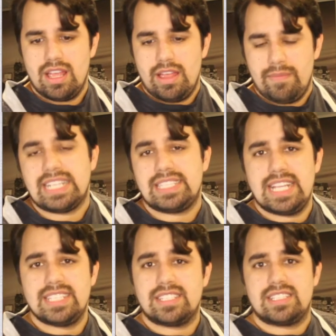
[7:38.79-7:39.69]
Makes
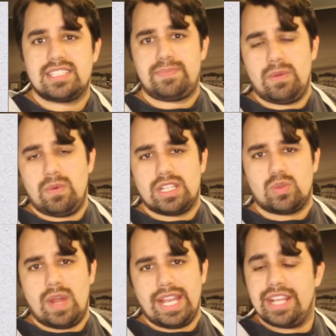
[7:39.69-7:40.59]
sense because it's been, what,
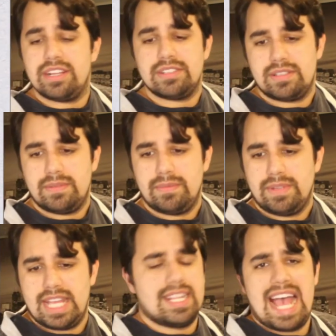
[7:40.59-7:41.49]
20 years? Yet
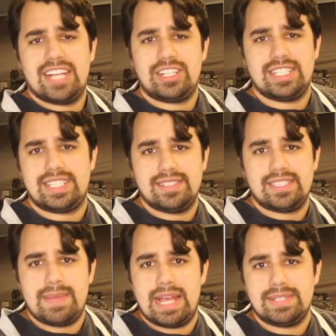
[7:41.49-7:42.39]
Ash is still
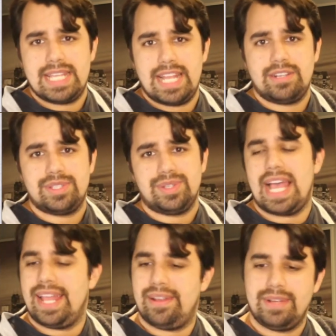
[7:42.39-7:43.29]
somehow 10 years old. I
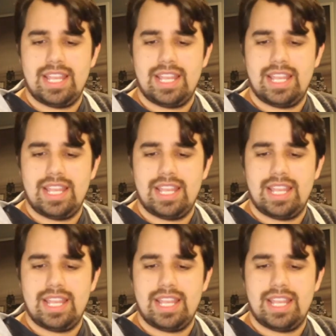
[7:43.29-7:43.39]
don't get it.